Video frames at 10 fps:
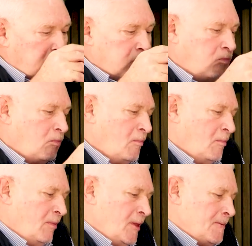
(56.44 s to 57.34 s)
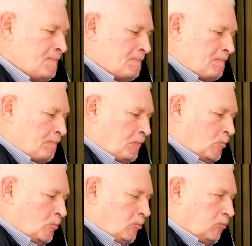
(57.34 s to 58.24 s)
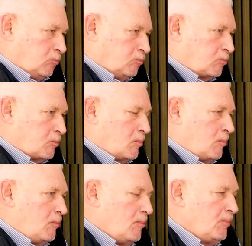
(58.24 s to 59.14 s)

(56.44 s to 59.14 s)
could be IRA terrorism, it could be